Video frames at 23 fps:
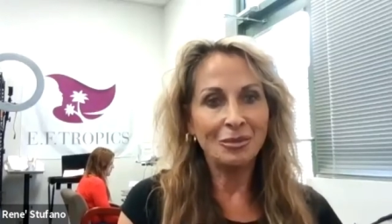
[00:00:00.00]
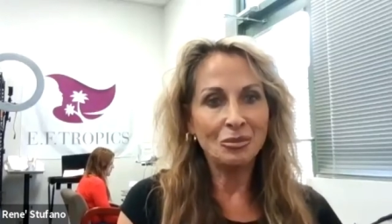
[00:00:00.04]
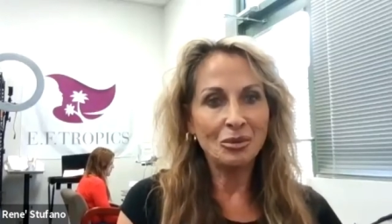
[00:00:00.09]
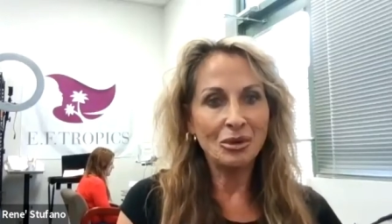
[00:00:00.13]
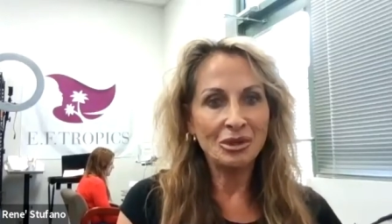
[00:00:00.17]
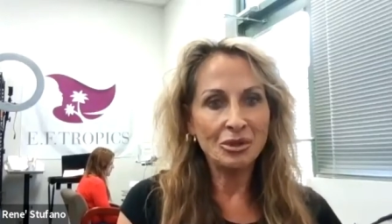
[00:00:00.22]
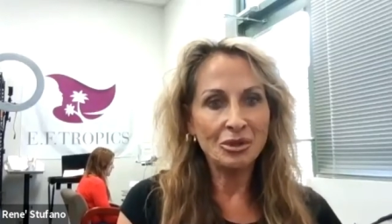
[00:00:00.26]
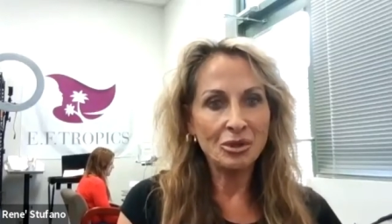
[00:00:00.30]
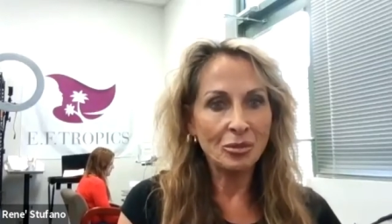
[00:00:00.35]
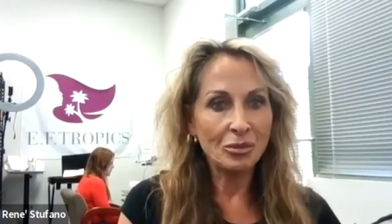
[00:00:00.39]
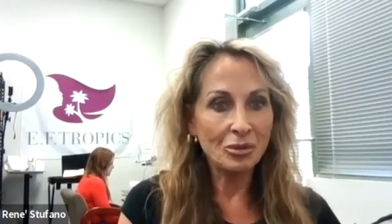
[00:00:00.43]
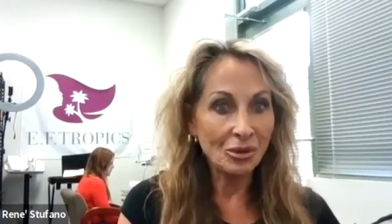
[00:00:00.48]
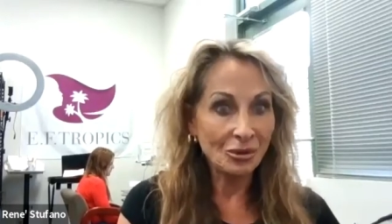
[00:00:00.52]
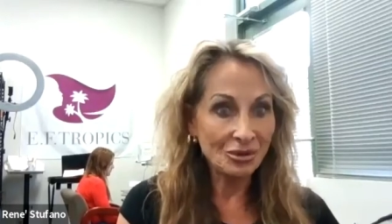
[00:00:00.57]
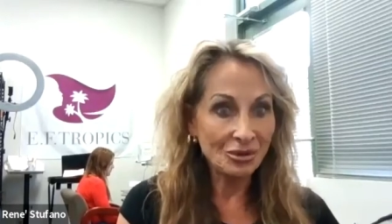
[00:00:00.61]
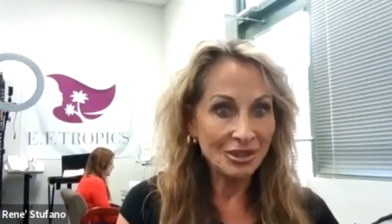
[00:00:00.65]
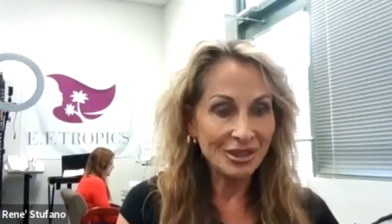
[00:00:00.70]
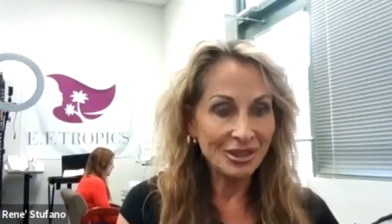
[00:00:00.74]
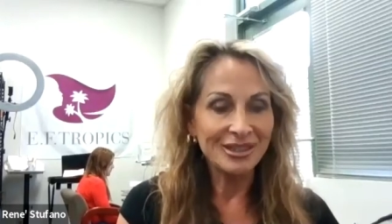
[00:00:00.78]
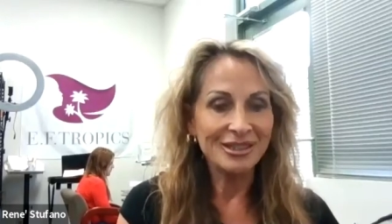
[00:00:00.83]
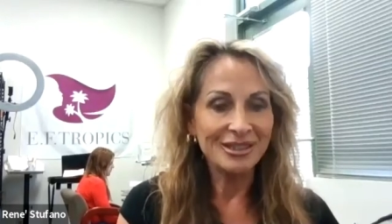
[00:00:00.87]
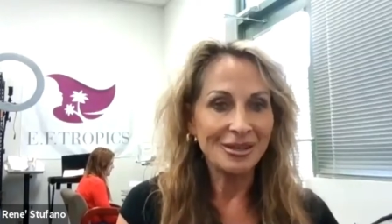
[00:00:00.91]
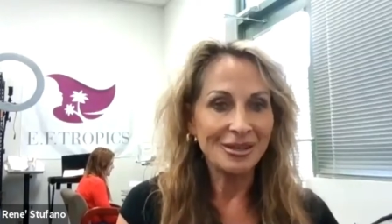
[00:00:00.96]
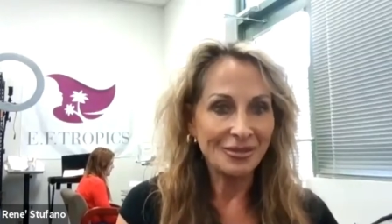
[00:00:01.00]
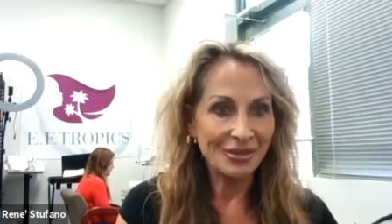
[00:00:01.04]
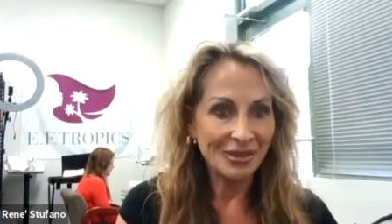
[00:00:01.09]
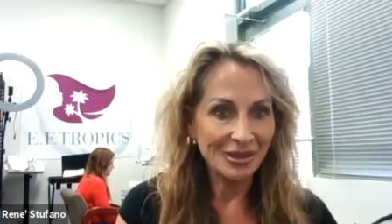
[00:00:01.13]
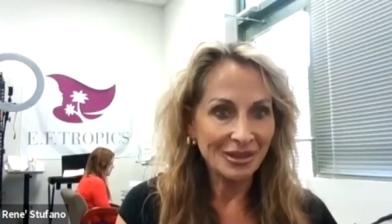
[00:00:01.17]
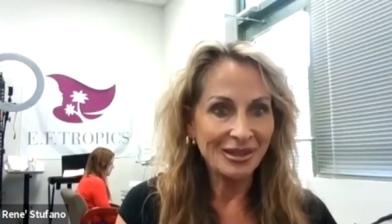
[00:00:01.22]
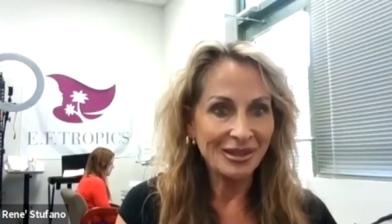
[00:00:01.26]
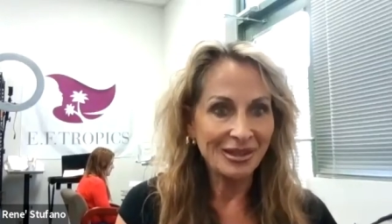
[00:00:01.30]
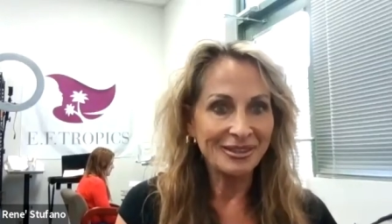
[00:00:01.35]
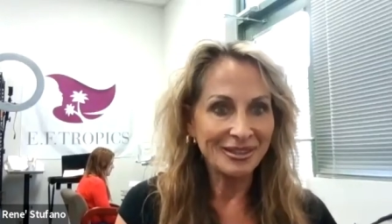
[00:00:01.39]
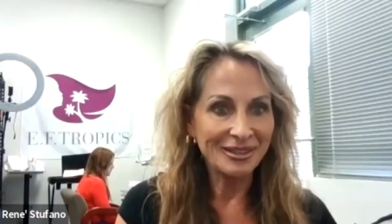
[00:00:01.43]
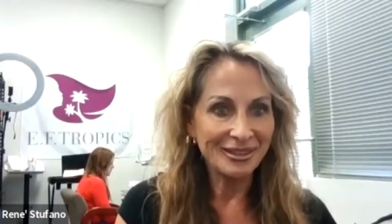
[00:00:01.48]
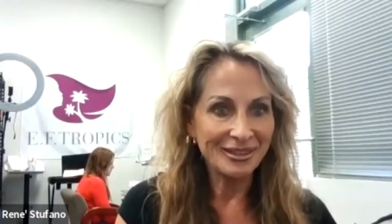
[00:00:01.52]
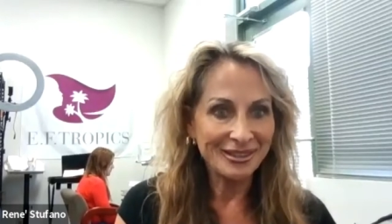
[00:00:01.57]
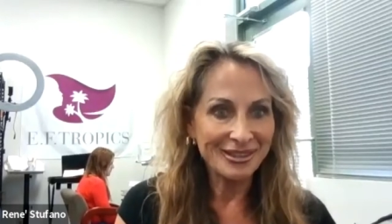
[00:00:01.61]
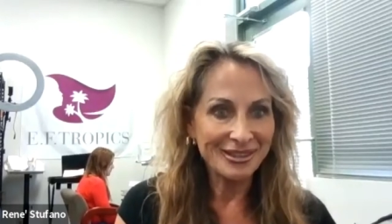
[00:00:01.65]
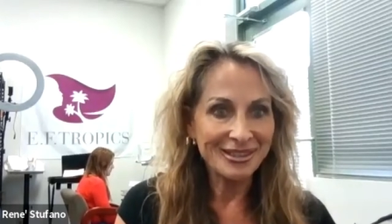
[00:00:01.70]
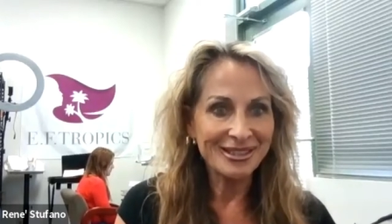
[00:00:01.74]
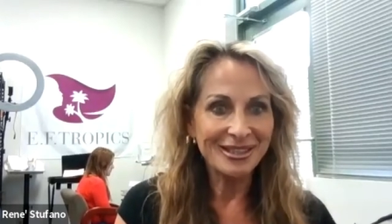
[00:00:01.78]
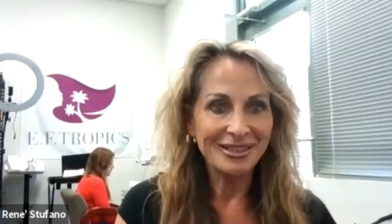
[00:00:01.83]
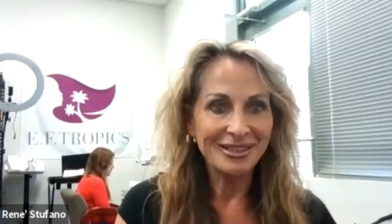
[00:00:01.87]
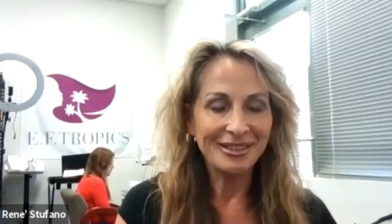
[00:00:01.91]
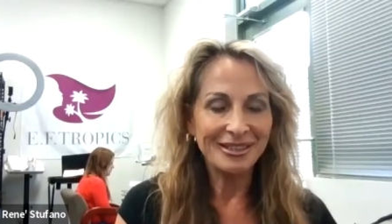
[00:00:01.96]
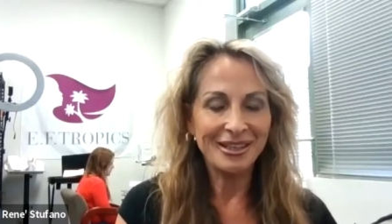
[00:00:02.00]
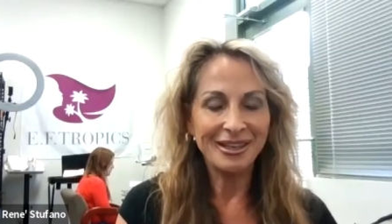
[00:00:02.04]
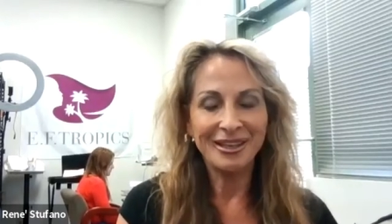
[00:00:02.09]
when you're approaching something like this.